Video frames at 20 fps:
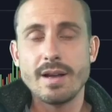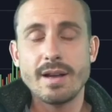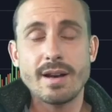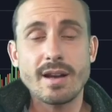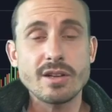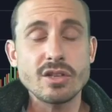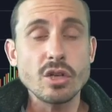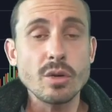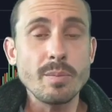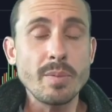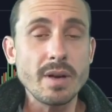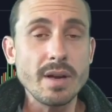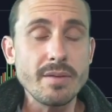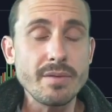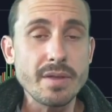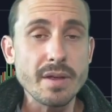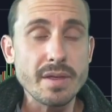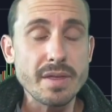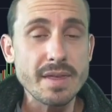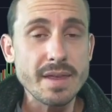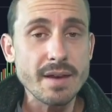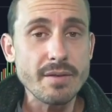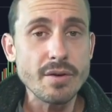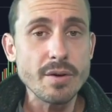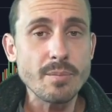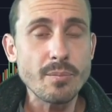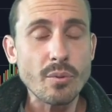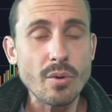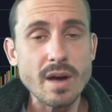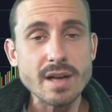And I do believe the
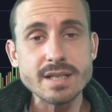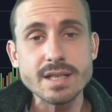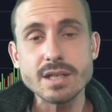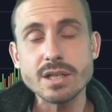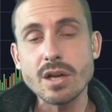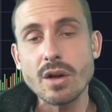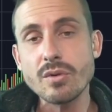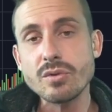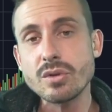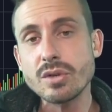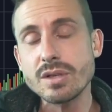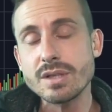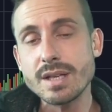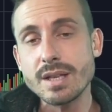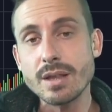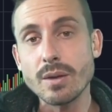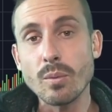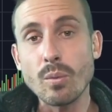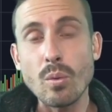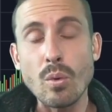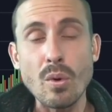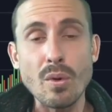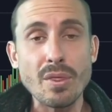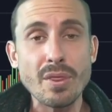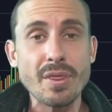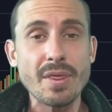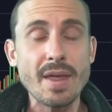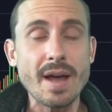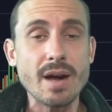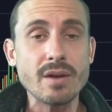Ethereum price is going to see the
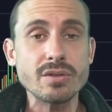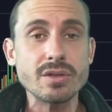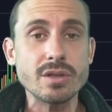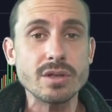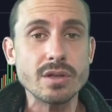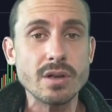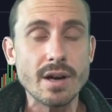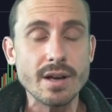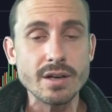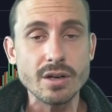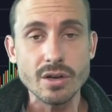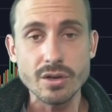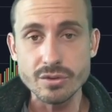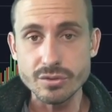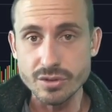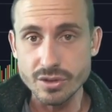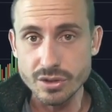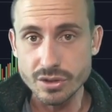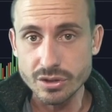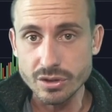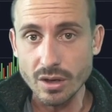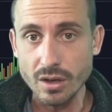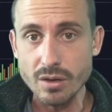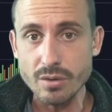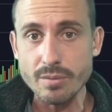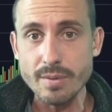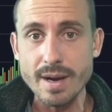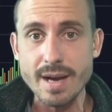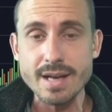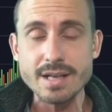
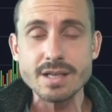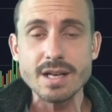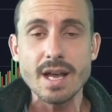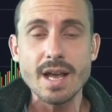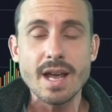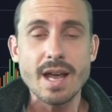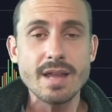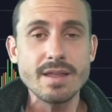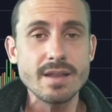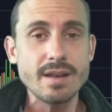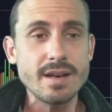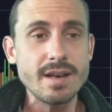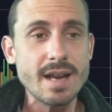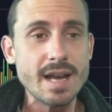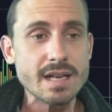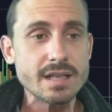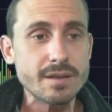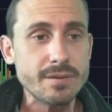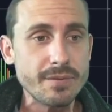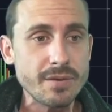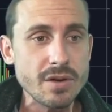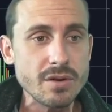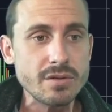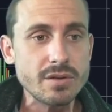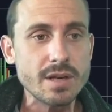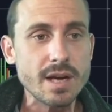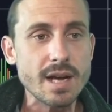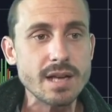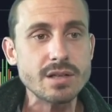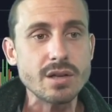$1,900 range in the next few
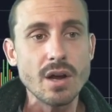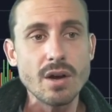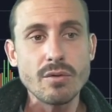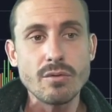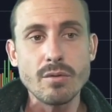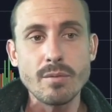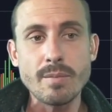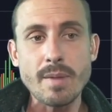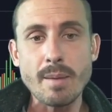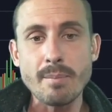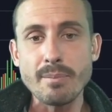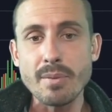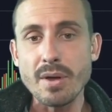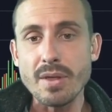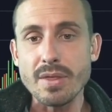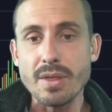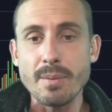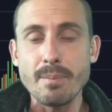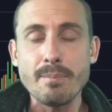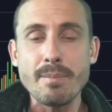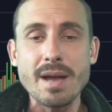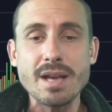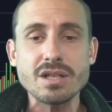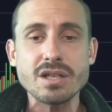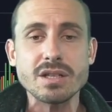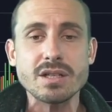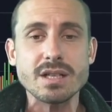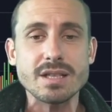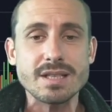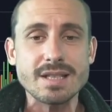days. Remember, the
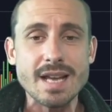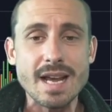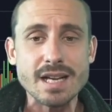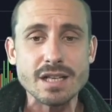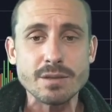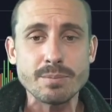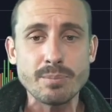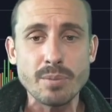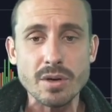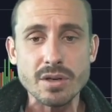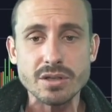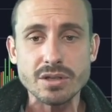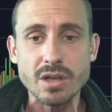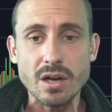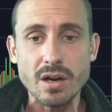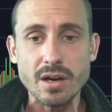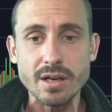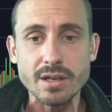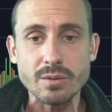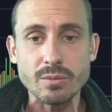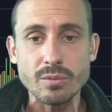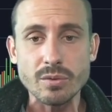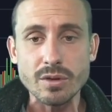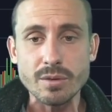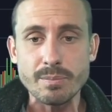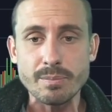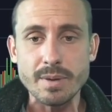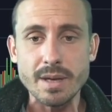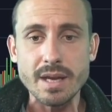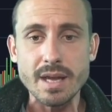measured textbook target
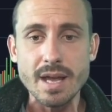would be